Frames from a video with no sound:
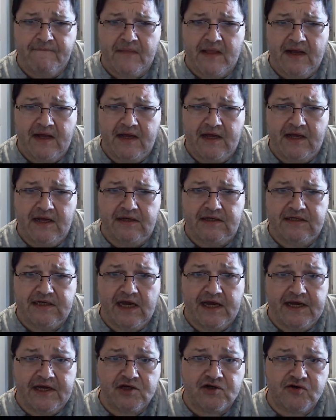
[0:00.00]
And
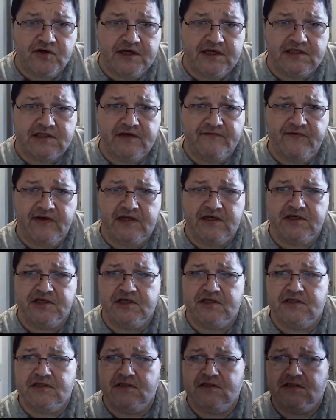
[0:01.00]
dietary
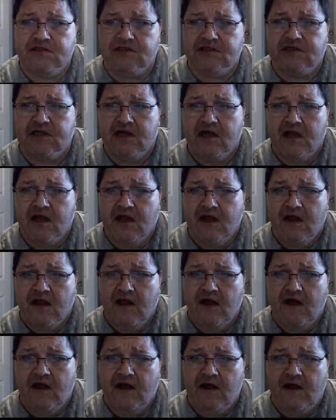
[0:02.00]
interventions.
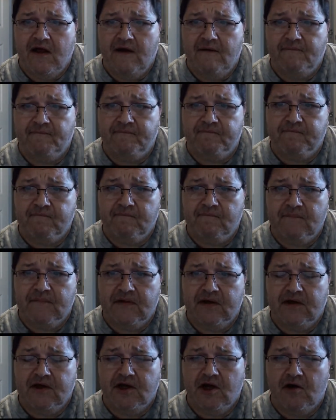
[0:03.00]

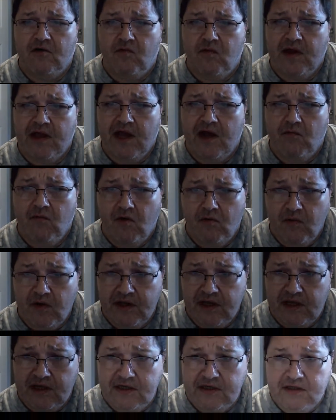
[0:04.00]
We are what we
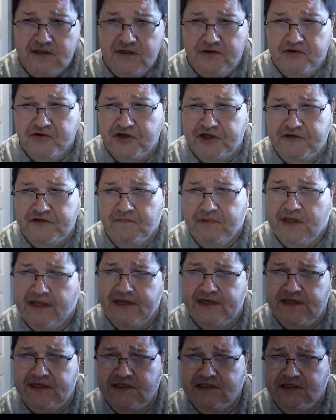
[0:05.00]
eat. Nutrition
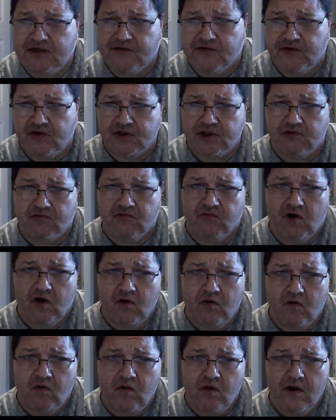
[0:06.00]
plays a crucial
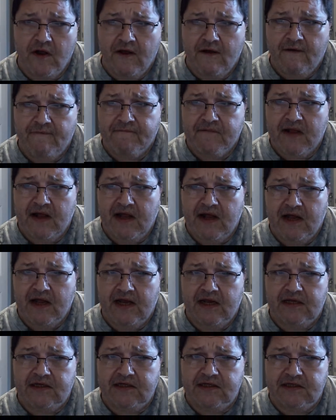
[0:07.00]
role,
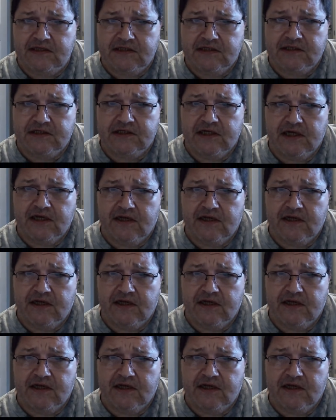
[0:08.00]
and it's